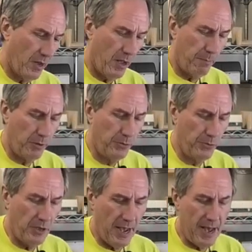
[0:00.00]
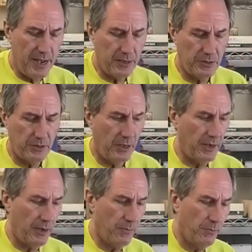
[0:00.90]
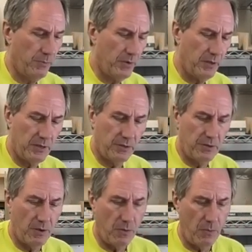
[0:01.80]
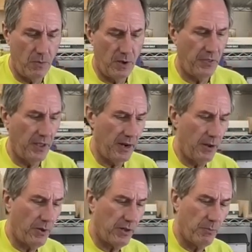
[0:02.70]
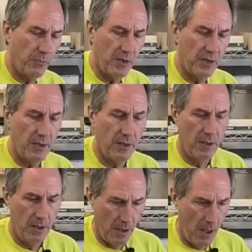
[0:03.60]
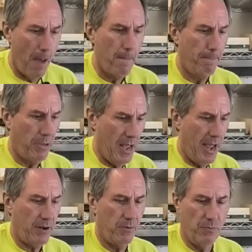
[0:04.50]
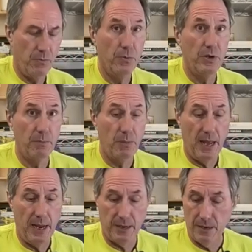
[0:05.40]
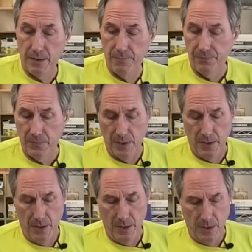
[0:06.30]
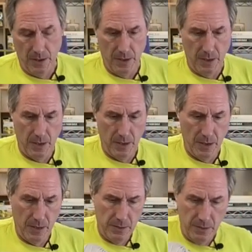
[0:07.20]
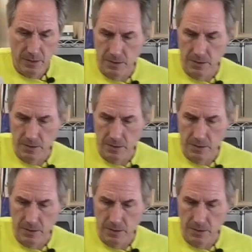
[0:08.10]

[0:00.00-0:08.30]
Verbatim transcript: a blue cast, and I really don't want that. I want it to be black, really black. And